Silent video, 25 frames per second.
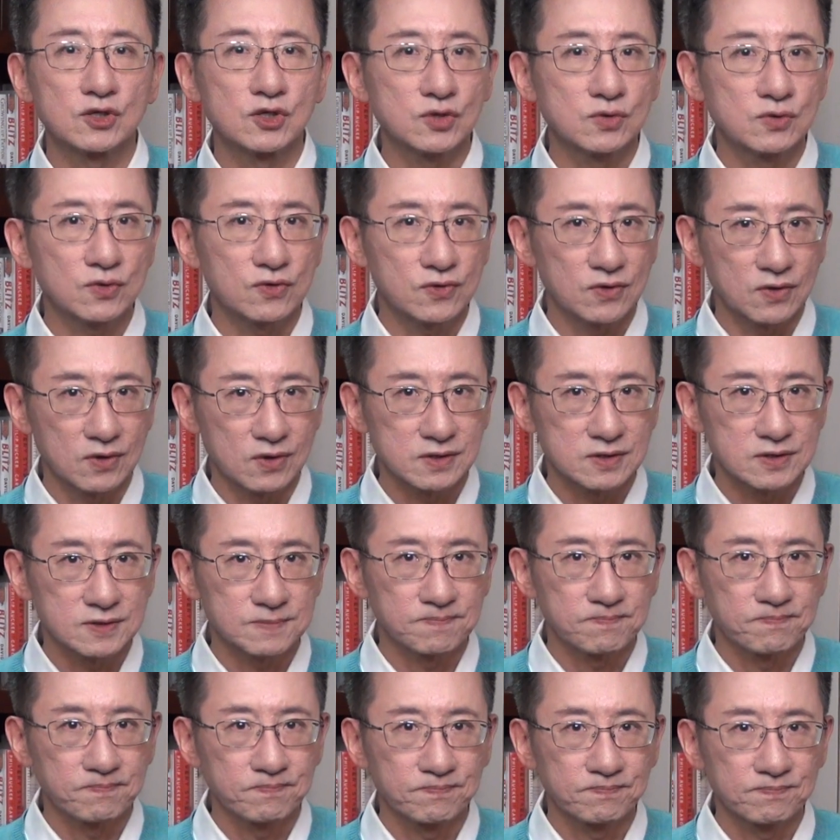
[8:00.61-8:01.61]
two-thirds.
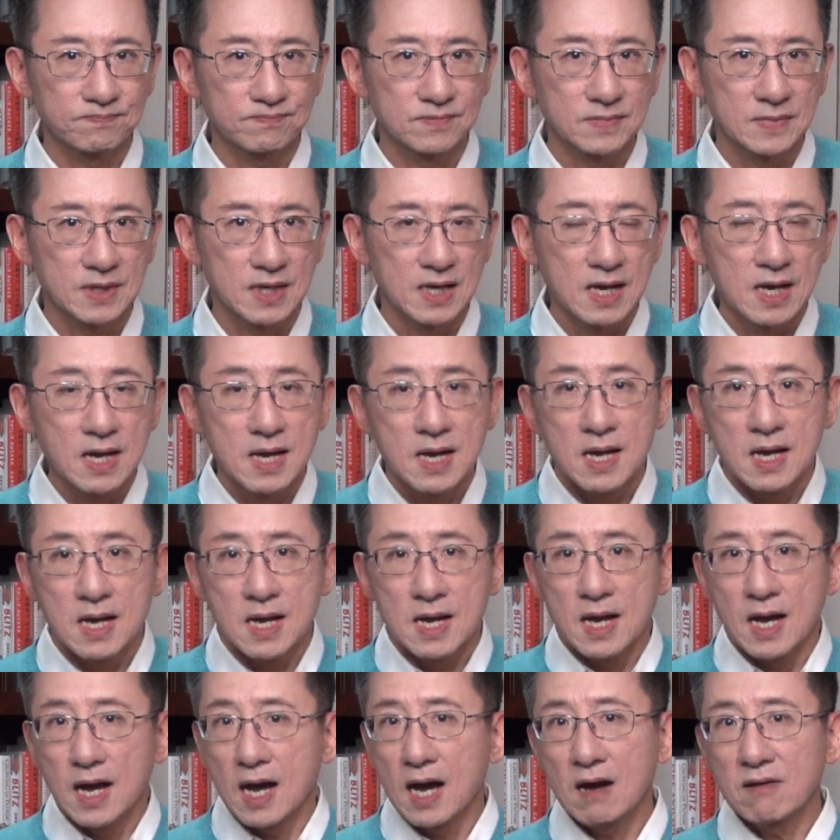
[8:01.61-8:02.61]

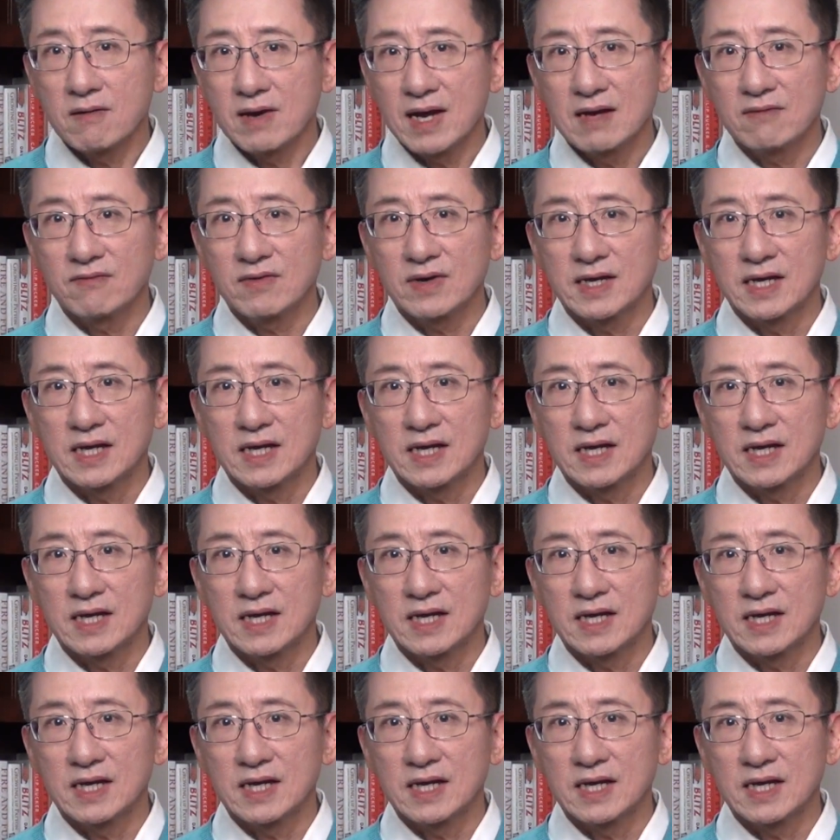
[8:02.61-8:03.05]
However,